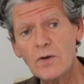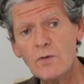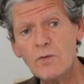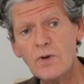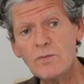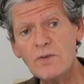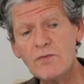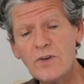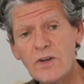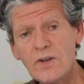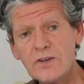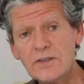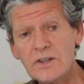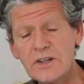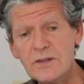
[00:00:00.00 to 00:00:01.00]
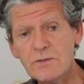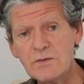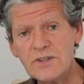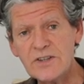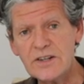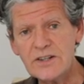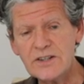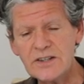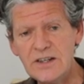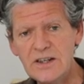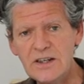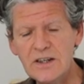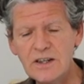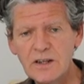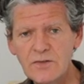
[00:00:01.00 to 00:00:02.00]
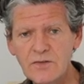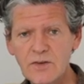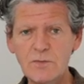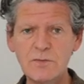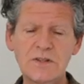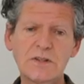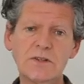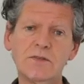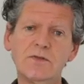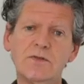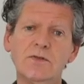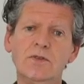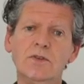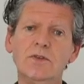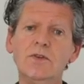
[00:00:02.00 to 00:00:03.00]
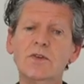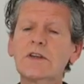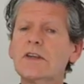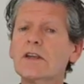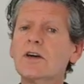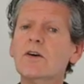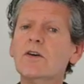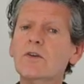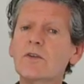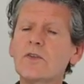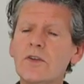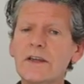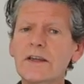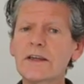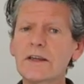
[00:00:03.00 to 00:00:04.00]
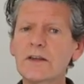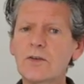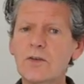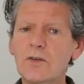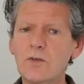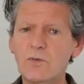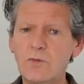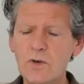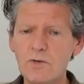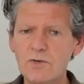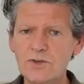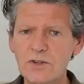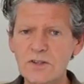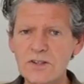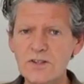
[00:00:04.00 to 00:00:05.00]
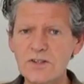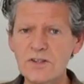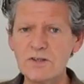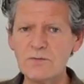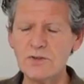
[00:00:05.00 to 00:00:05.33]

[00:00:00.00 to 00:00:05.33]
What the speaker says: Well, my father died when I was 13, and I found myself looking at all the world religions.